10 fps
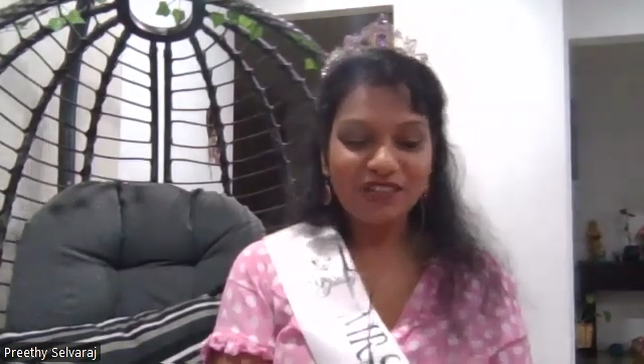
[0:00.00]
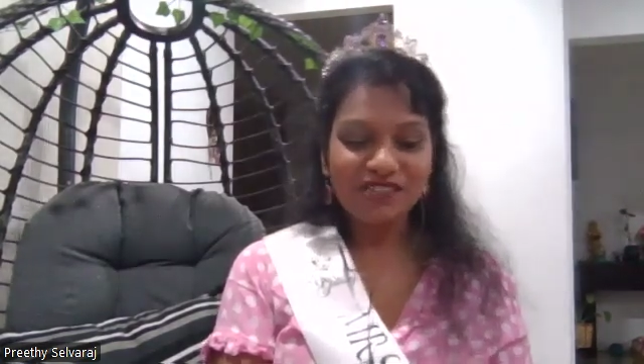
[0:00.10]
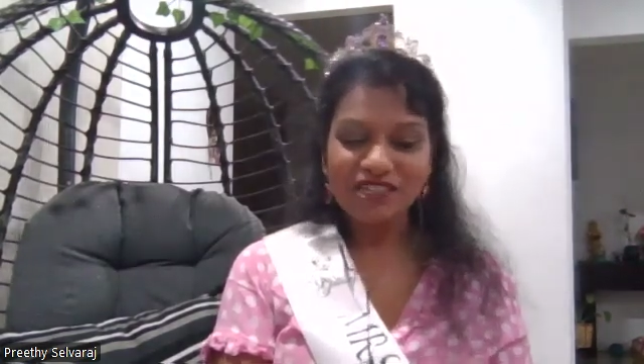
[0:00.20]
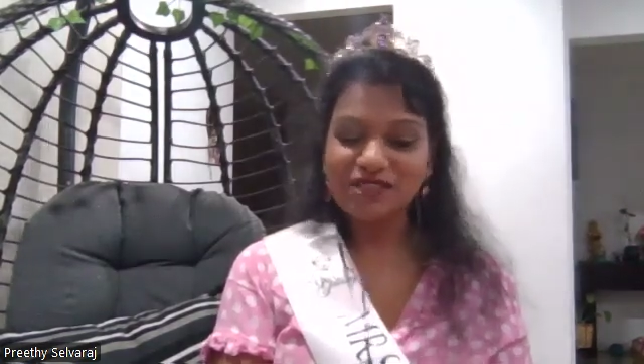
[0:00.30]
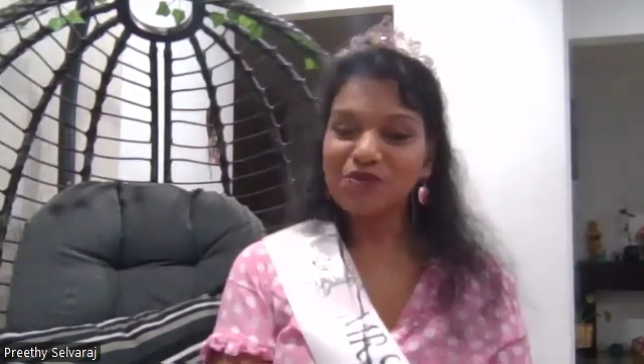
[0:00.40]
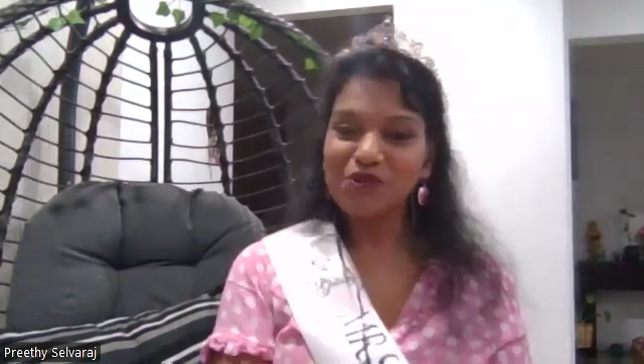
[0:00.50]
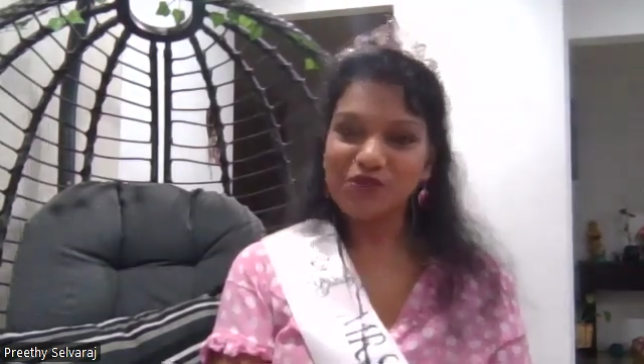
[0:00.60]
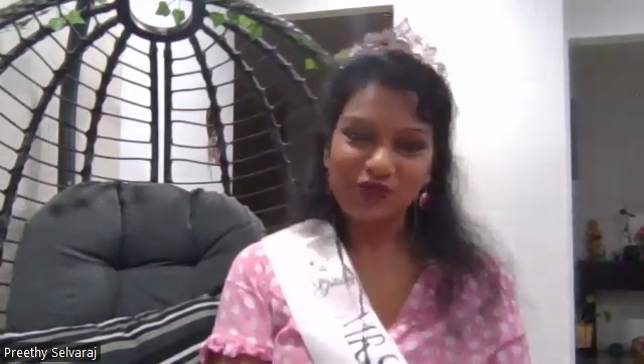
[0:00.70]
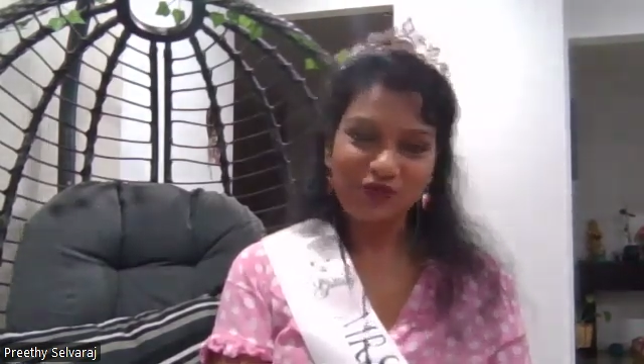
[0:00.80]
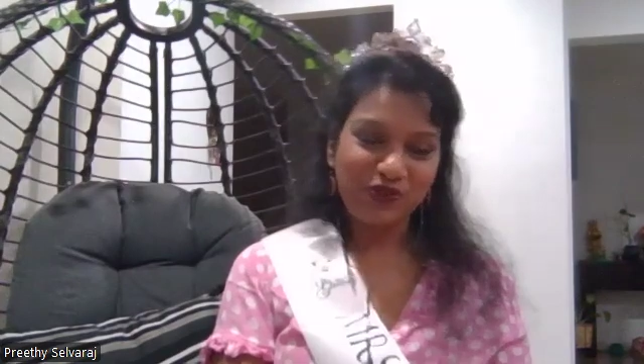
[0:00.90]
Just
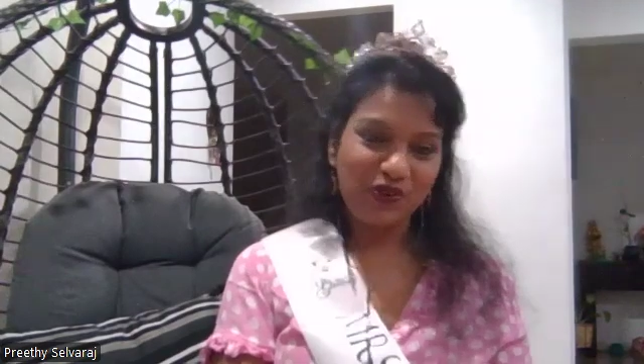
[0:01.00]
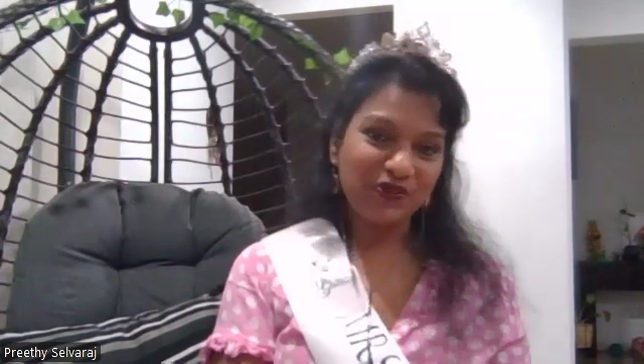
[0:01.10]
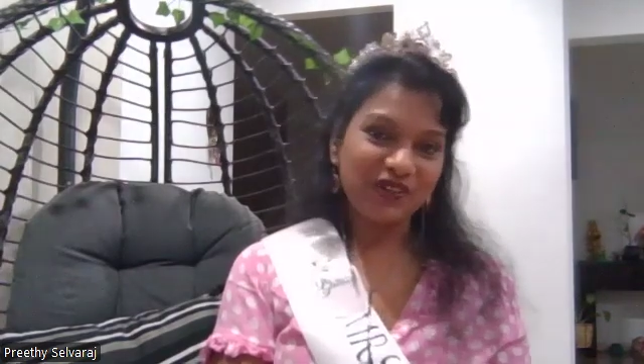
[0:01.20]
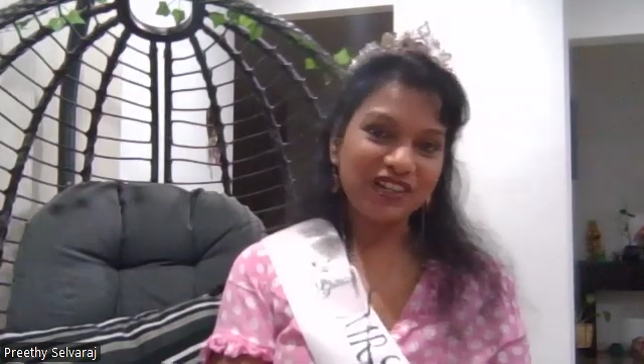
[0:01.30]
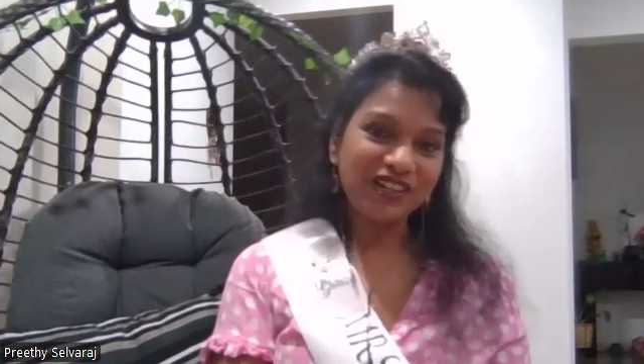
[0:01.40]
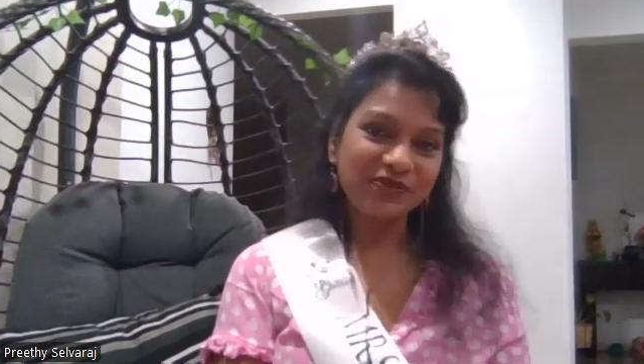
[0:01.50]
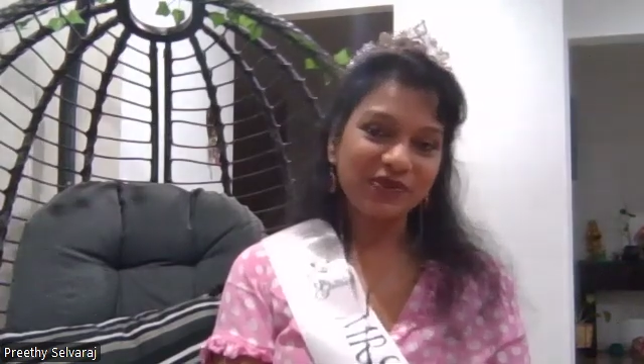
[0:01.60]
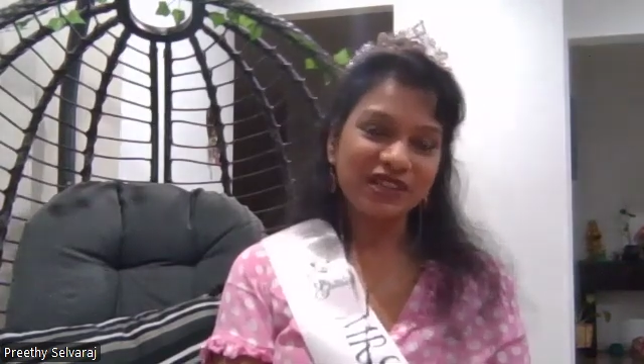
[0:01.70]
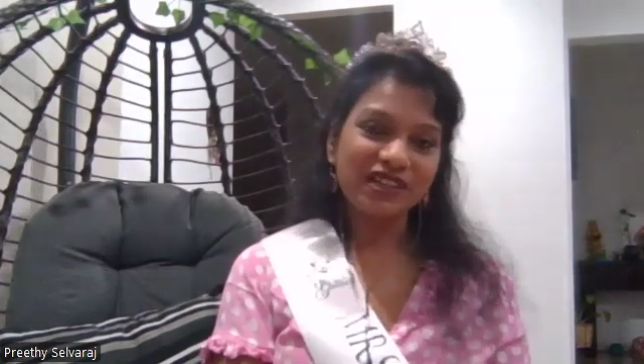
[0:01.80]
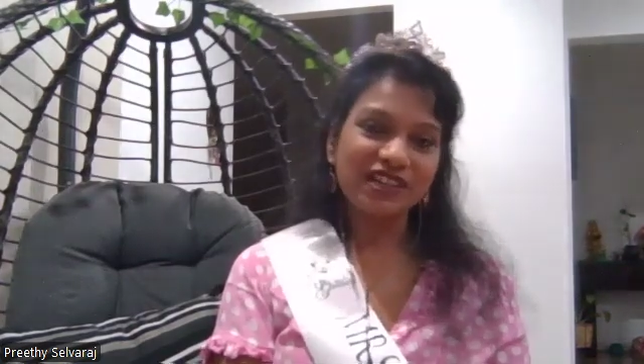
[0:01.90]
moving forward
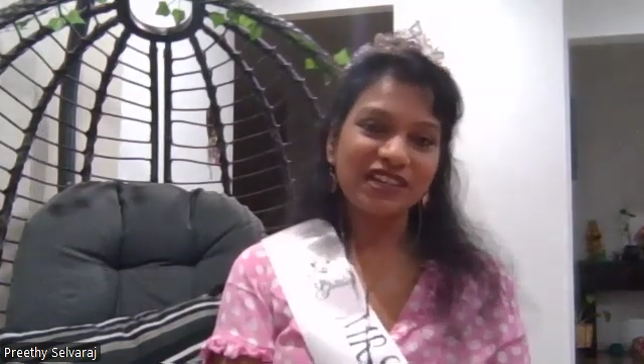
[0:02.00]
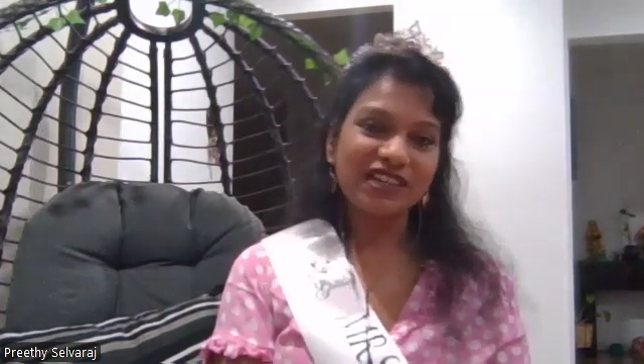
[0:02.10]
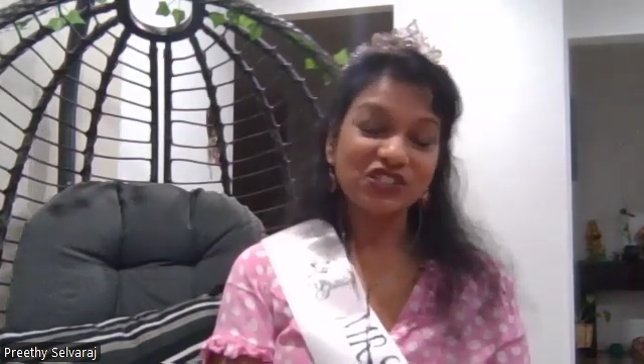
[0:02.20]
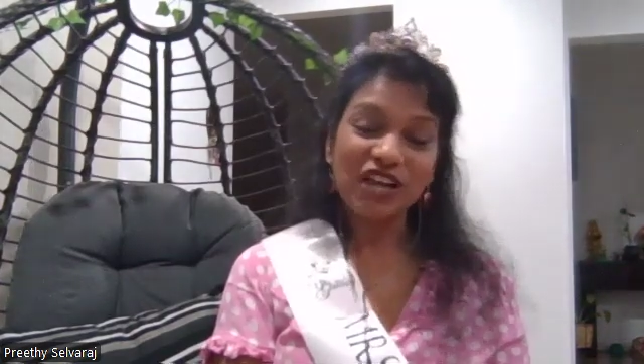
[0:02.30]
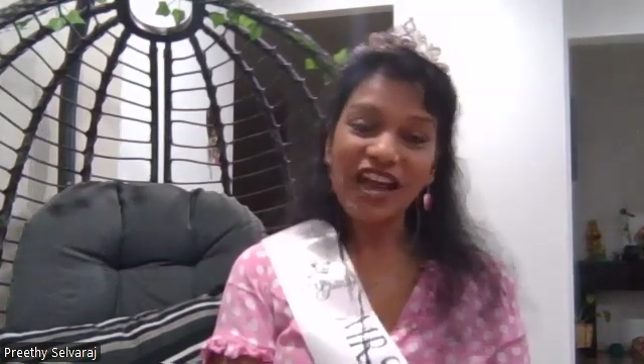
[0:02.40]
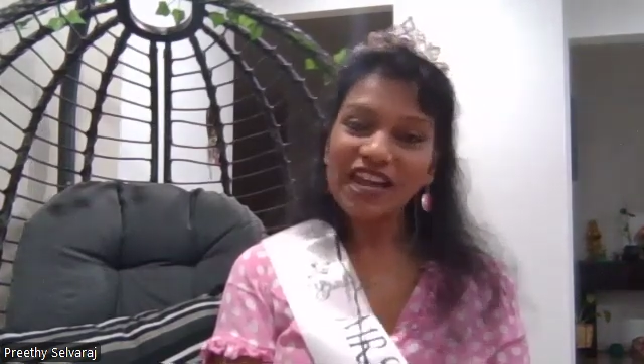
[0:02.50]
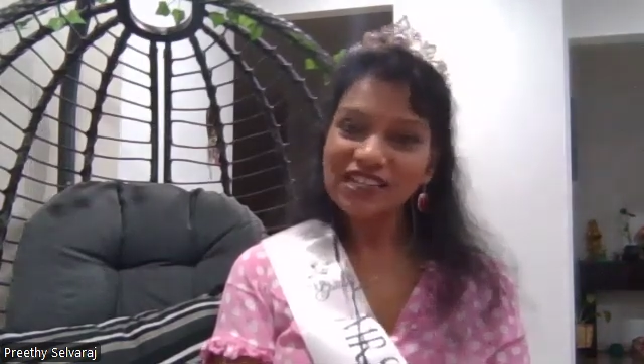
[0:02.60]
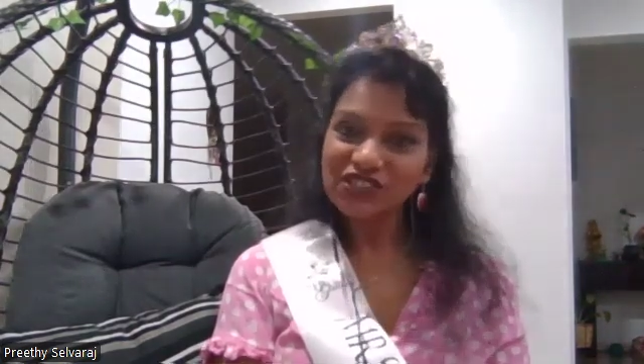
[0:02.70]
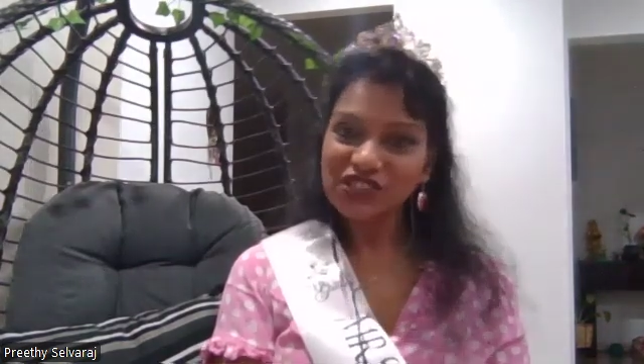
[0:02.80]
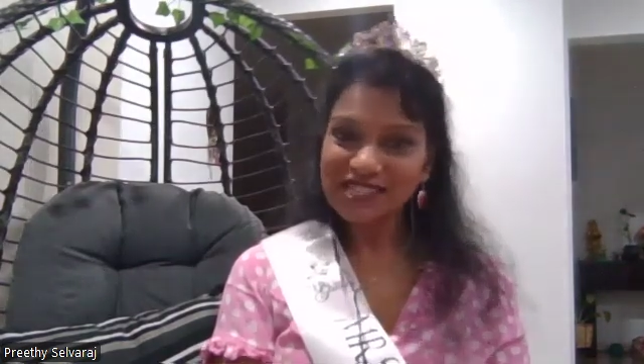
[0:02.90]
with the
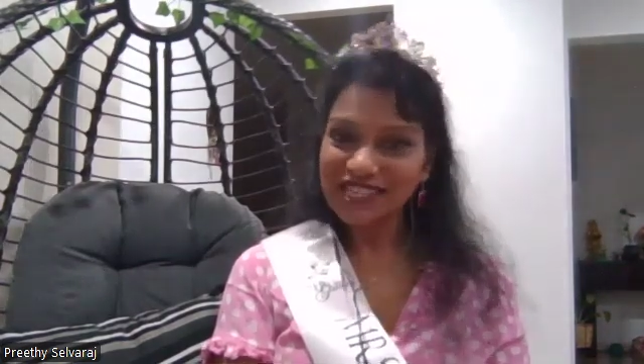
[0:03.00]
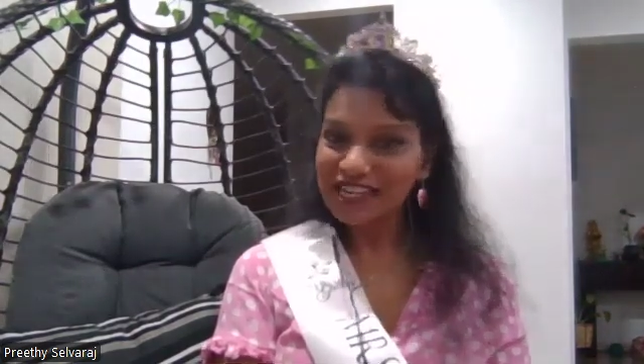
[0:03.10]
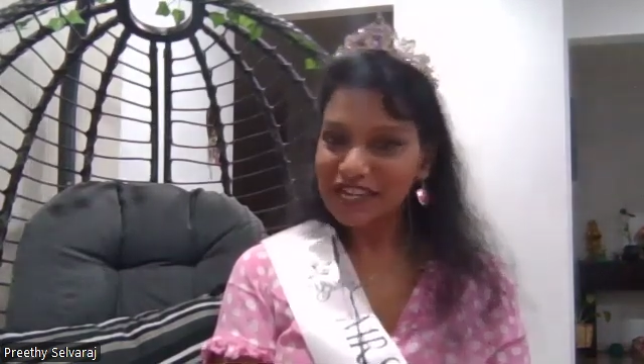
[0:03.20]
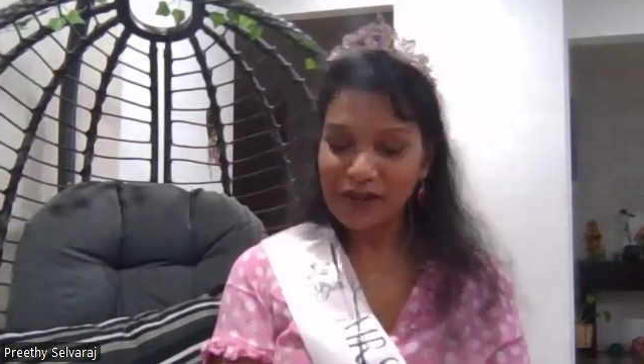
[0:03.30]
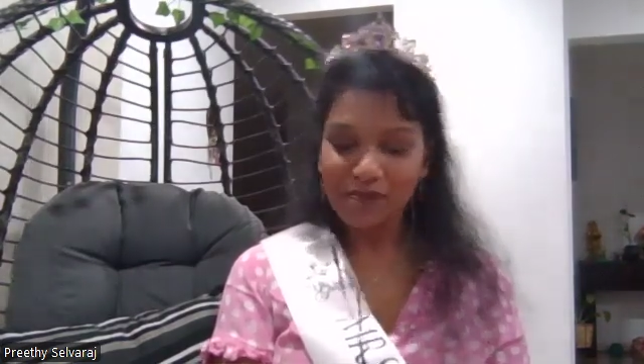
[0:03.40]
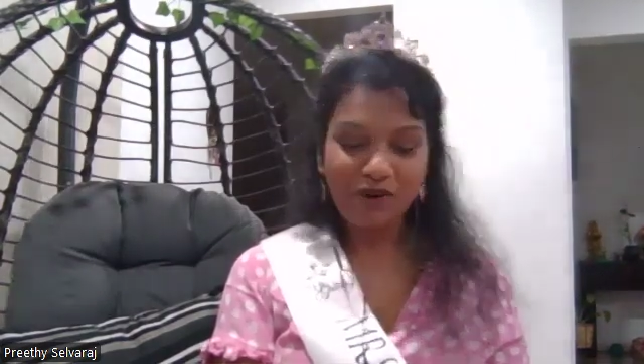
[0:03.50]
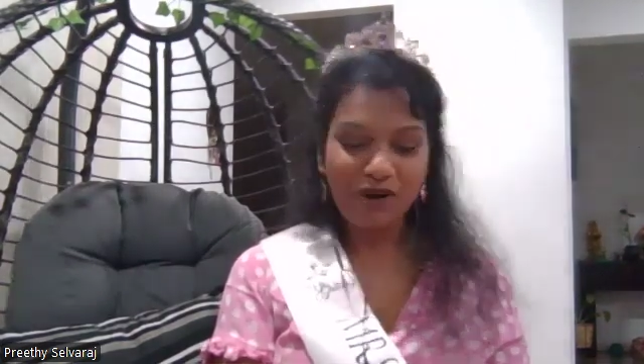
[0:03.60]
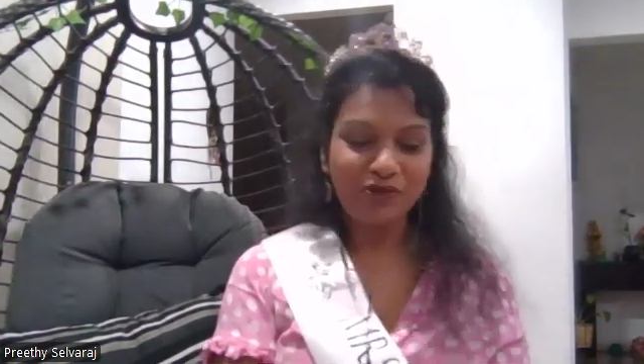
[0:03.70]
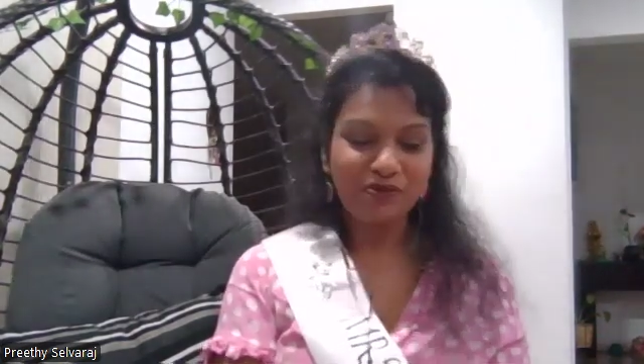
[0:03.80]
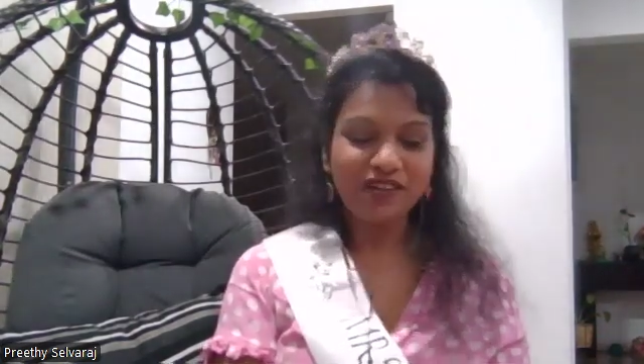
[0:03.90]
challenges and
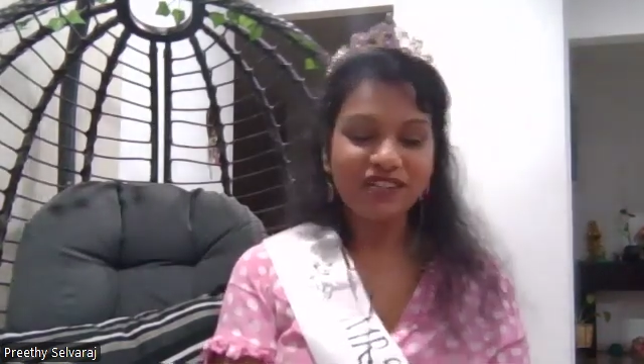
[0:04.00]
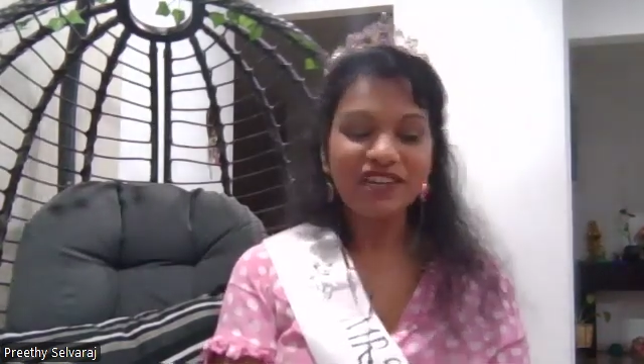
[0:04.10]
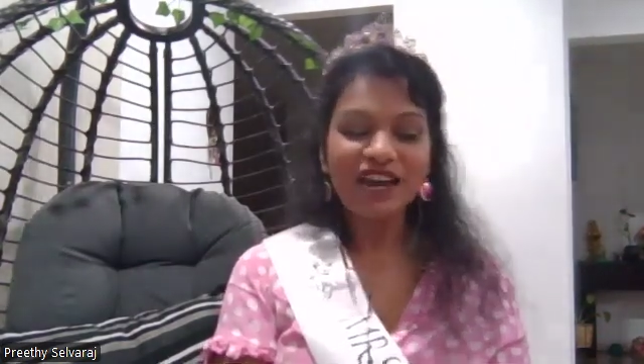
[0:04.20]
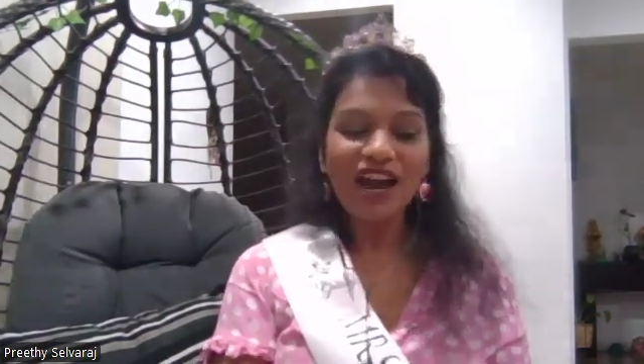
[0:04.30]
empowerment.